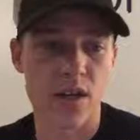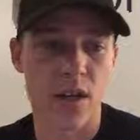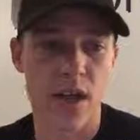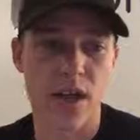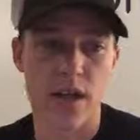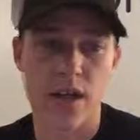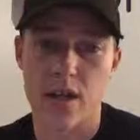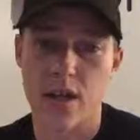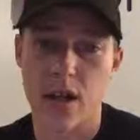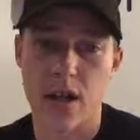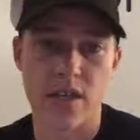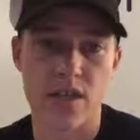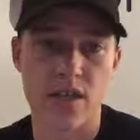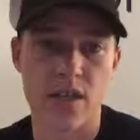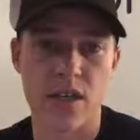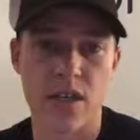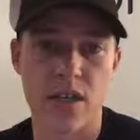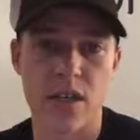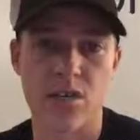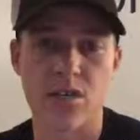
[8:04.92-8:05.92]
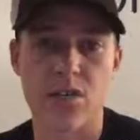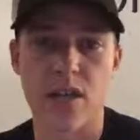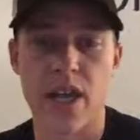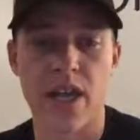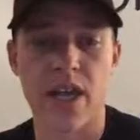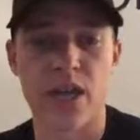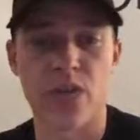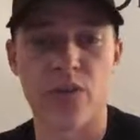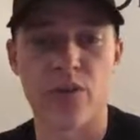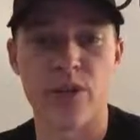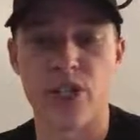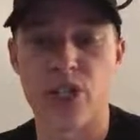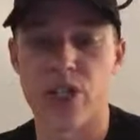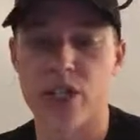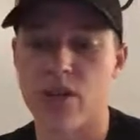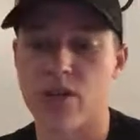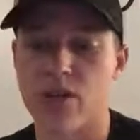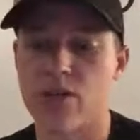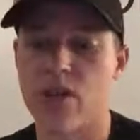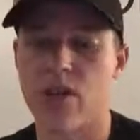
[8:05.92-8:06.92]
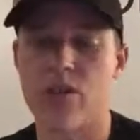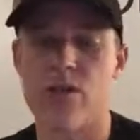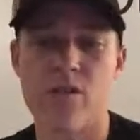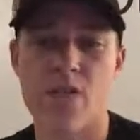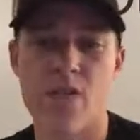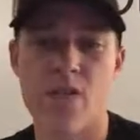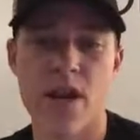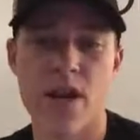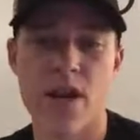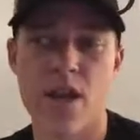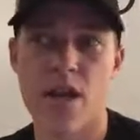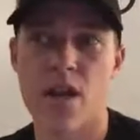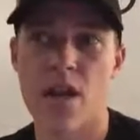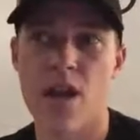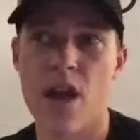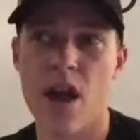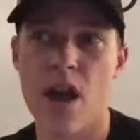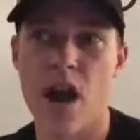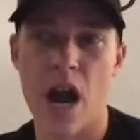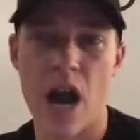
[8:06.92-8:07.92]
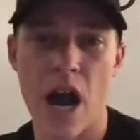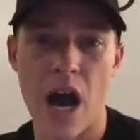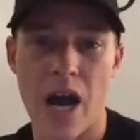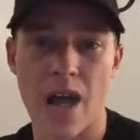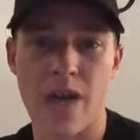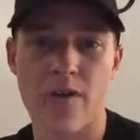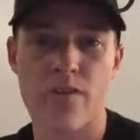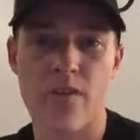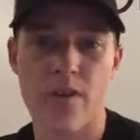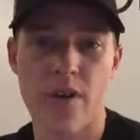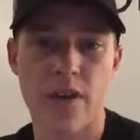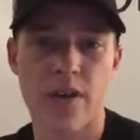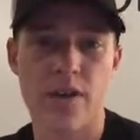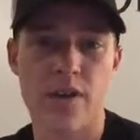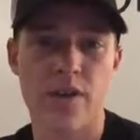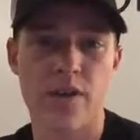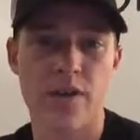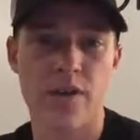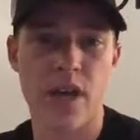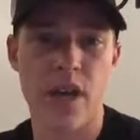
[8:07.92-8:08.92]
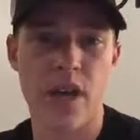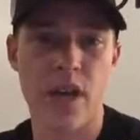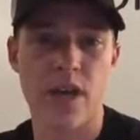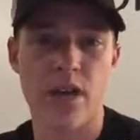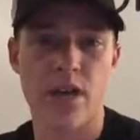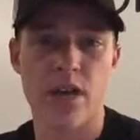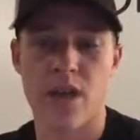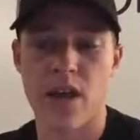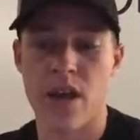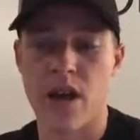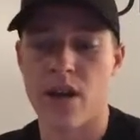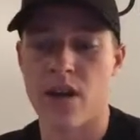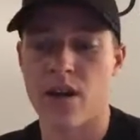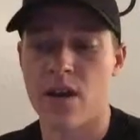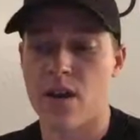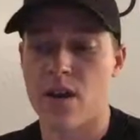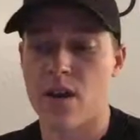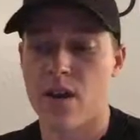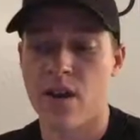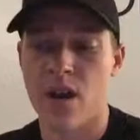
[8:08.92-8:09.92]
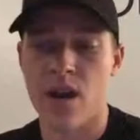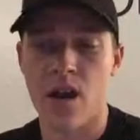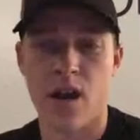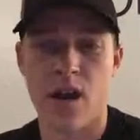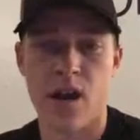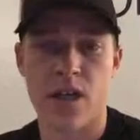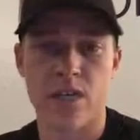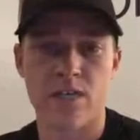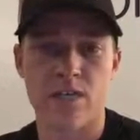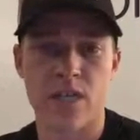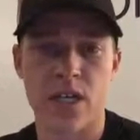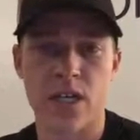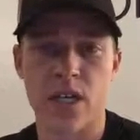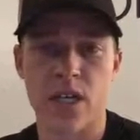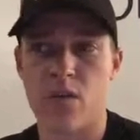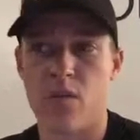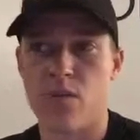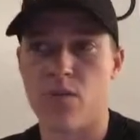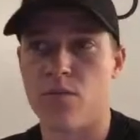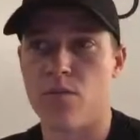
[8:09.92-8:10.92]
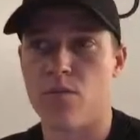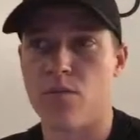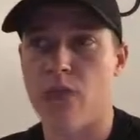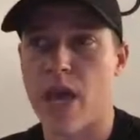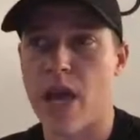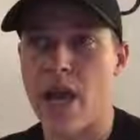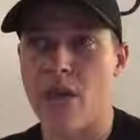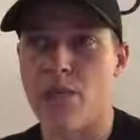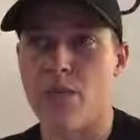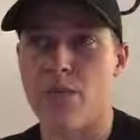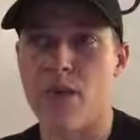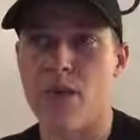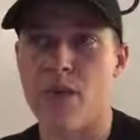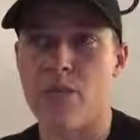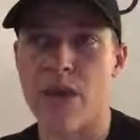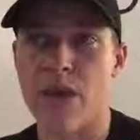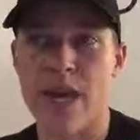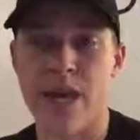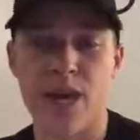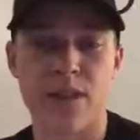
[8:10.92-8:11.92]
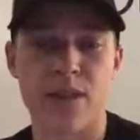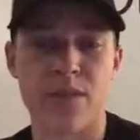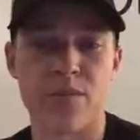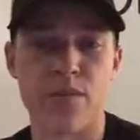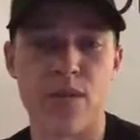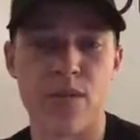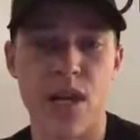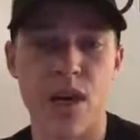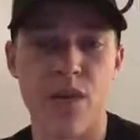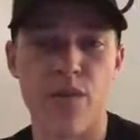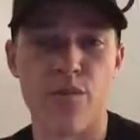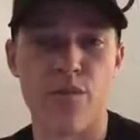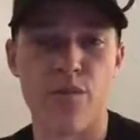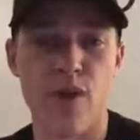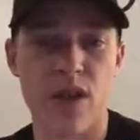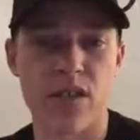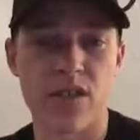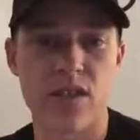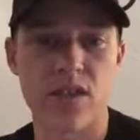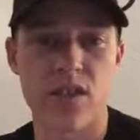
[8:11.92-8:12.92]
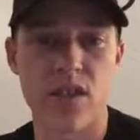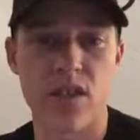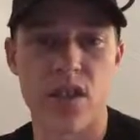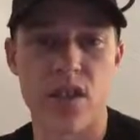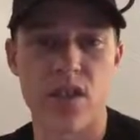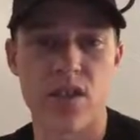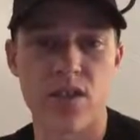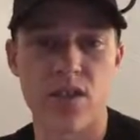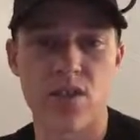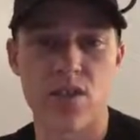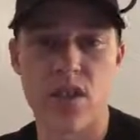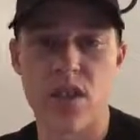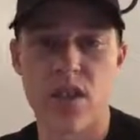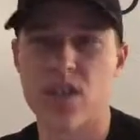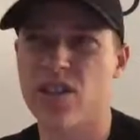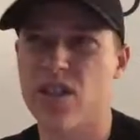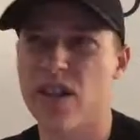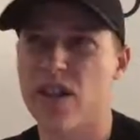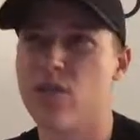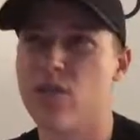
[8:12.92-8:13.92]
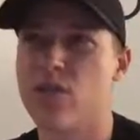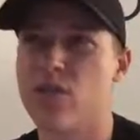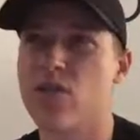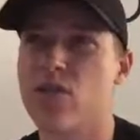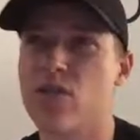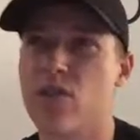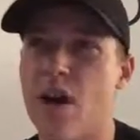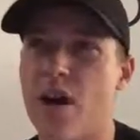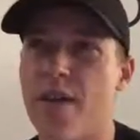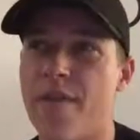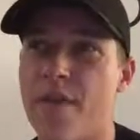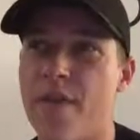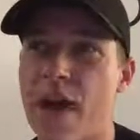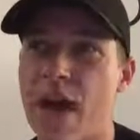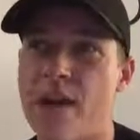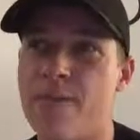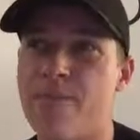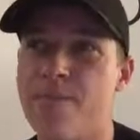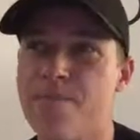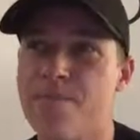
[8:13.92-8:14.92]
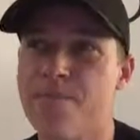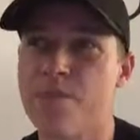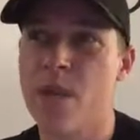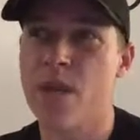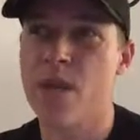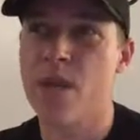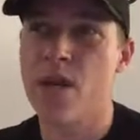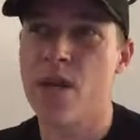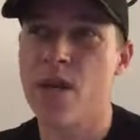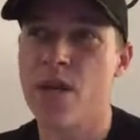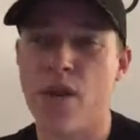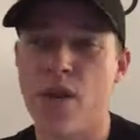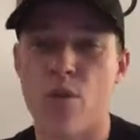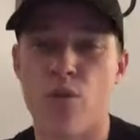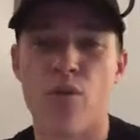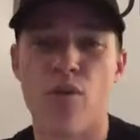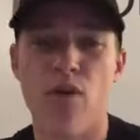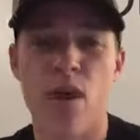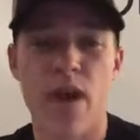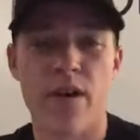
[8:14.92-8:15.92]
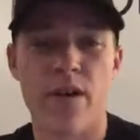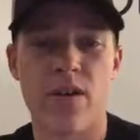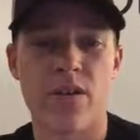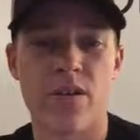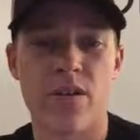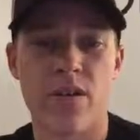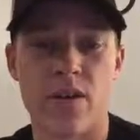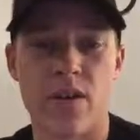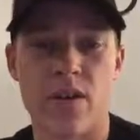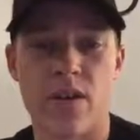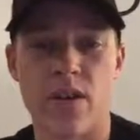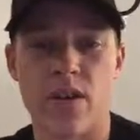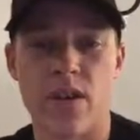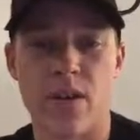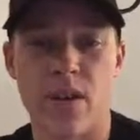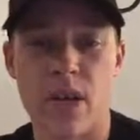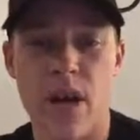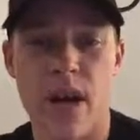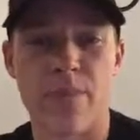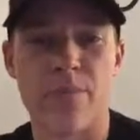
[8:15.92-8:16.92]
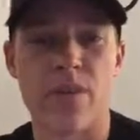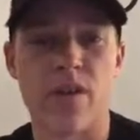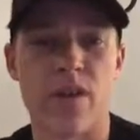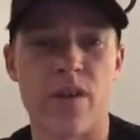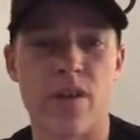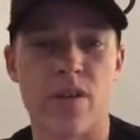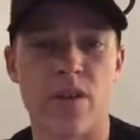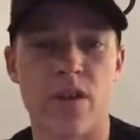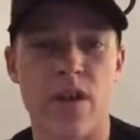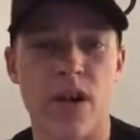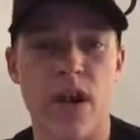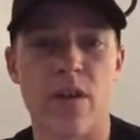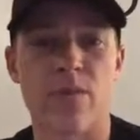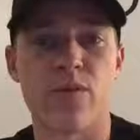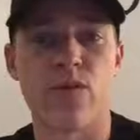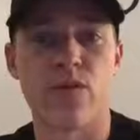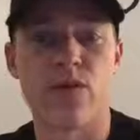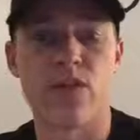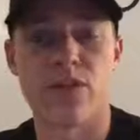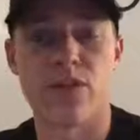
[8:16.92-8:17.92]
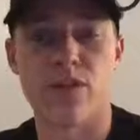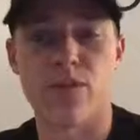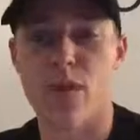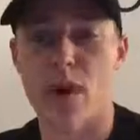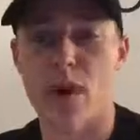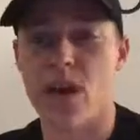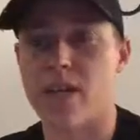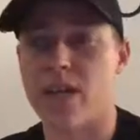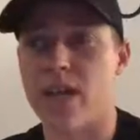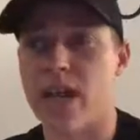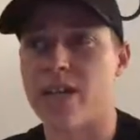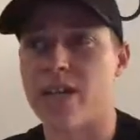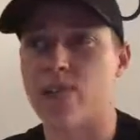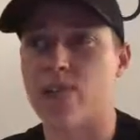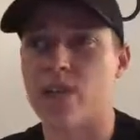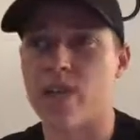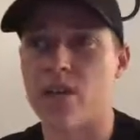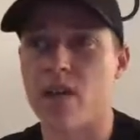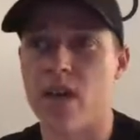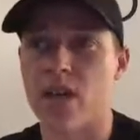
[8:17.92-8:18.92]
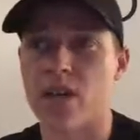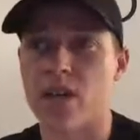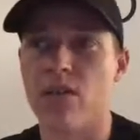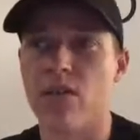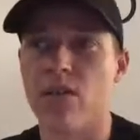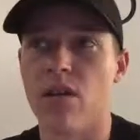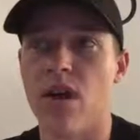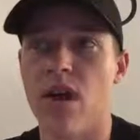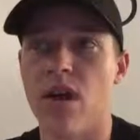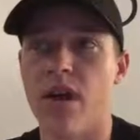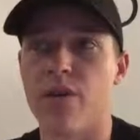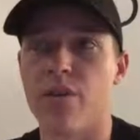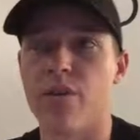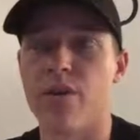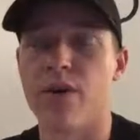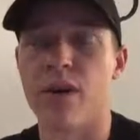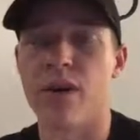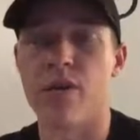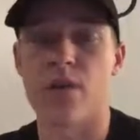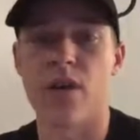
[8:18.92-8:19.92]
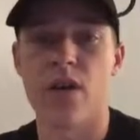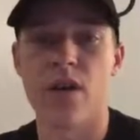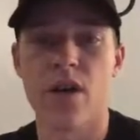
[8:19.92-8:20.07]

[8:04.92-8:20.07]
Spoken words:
like an ICO, like issuing shares? Are there any hybrids that may be making themselves present in the industry? Because I always thought that, prior to the episode that I was on your podcast, we talked a lot about